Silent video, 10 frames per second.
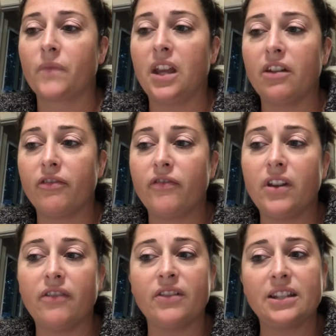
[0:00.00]
If
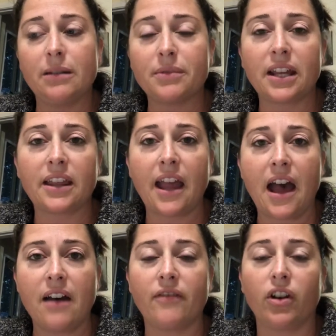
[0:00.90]
it seems like they
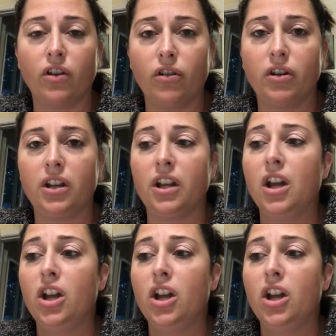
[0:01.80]
have a good